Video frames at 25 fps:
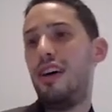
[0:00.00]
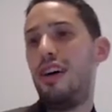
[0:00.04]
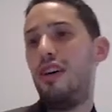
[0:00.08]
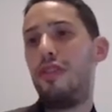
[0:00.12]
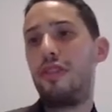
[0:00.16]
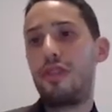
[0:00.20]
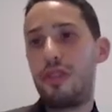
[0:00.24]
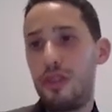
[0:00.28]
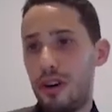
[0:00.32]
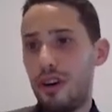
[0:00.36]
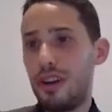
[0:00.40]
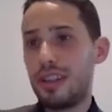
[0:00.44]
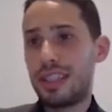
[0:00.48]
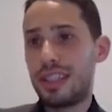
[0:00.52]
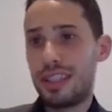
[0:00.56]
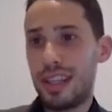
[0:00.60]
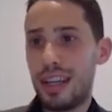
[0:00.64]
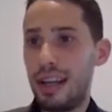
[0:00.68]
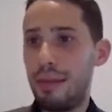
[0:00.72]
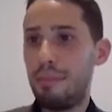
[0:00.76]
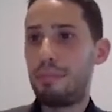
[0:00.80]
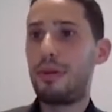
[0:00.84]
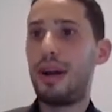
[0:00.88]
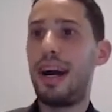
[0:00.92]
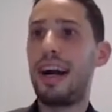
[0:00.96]
Of course,
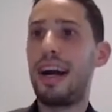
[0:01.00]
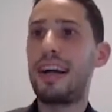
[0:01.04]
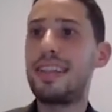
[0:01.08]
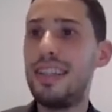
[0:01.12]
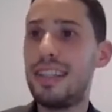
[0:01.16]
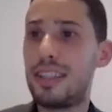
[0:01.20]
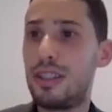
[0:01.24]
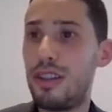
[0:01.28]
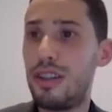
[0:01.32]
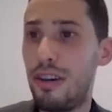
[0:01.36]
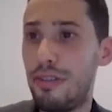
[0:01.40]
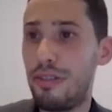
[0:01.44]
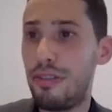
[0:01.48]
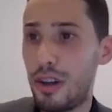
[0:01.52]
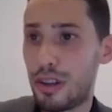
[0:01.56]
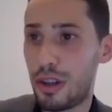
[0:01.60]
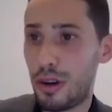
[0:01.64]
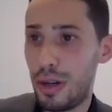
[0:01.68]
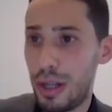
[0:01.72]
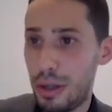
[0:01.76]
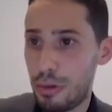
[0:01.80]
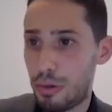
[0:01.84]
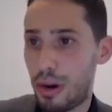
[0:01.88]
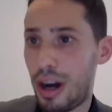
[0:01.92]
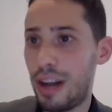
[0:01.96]
in practice, you have not
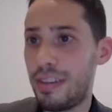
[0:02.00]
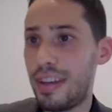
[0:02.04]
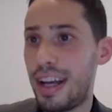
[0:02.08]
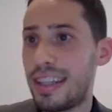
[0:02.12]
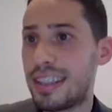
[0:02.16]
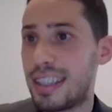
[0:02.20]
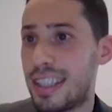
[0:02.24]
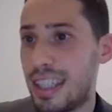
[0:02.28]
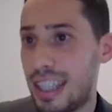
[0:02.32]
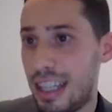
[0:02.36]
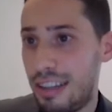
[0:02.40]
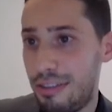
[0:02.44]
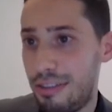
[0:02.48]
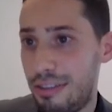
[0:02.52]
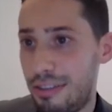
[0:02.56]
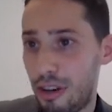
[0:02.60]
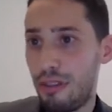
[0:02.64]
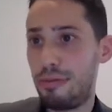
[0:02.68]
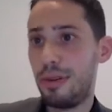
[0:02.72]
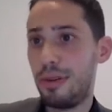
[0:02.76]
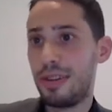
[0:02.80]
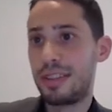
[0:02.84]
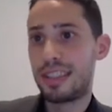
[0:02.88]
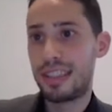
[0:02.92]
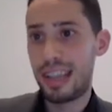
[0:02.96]
only one asset
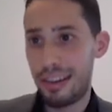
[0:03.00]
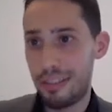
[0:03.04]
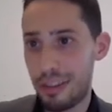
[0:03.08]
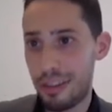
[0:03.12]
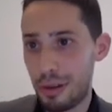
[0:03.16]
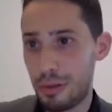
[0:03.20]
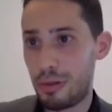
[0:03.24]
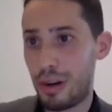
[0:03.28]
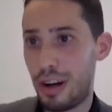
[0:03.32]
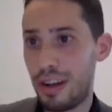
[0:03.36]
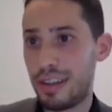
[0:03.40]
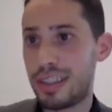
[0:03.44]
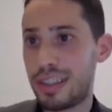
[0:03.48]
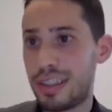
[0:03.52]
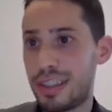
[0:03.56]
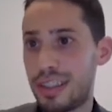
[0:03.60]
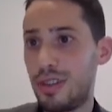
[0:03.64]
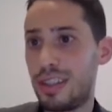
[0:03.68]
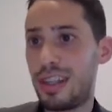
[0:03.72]
involved, but several ones.